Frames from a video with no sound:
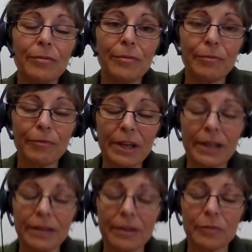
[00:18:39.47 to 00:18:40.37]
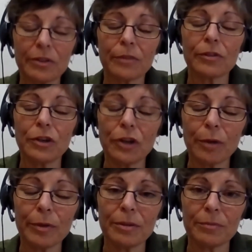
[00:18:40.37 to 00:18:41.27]
feel in themselves and
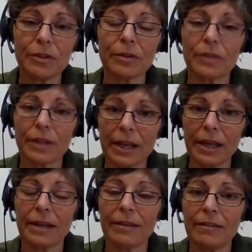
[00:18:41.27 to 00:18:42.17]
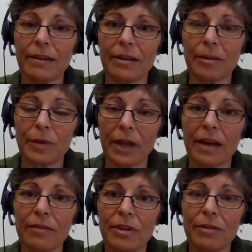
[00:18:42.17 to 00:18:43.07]
know in themselves that they can stand up and
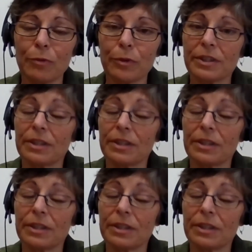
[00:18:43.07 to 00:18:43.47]
have their voice.